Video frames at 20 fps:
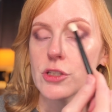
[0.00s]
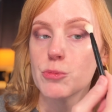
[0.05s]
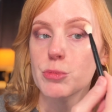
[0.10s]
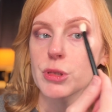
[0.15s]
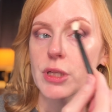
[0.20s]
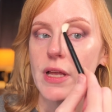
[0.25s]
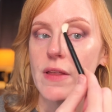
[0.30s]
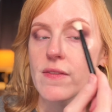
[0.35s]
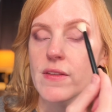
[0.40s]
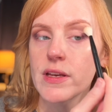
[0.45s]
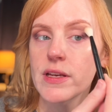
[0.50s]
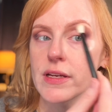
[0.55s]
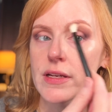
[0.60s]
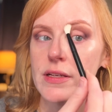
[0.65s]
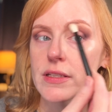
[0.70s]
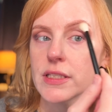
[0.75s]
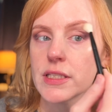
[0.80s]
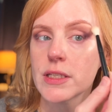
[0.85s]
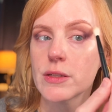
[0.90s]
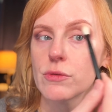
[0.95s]
blend
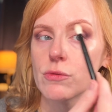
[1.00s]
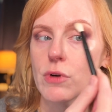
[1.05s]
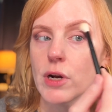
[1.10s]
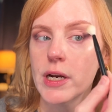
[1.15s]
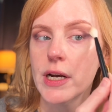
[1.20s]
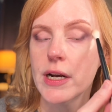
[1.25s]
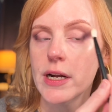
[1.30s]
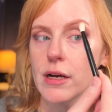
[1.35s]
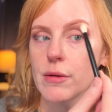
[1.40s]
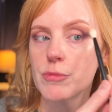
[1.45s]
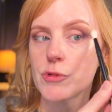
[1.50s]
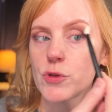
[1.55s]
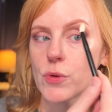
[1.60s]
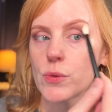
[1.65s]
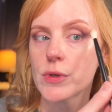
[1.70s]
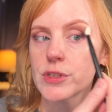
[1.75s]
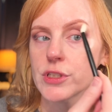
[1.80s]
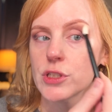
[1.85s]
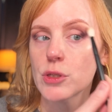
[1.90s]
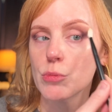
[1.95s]
this and run it up
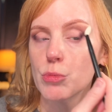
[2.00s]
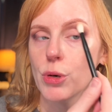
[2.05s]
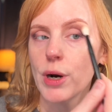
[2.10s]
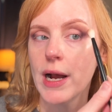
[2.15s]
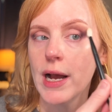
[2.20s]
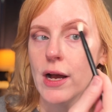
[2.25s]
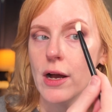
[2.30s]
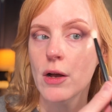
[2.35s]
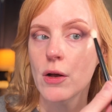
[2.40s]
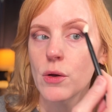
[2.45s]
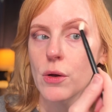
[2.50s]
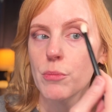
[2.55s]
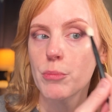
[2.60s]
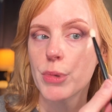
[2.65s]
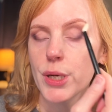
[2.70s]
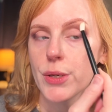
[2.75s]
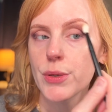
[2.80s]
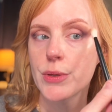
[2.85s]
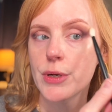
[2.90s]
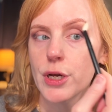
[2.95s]
towards the brow
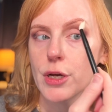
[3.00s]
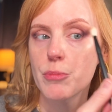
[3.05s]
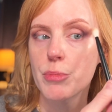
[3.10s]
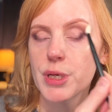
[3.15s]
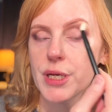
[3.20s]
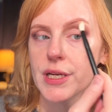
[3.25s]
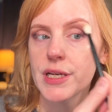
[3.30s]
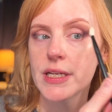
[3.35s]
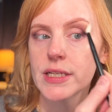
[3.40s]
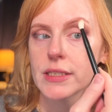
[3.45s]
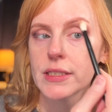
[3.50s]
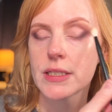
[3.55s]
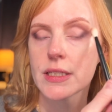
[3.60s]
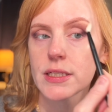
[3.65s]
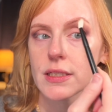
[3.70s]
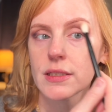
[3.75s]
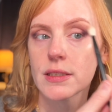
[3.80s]
bone a bit.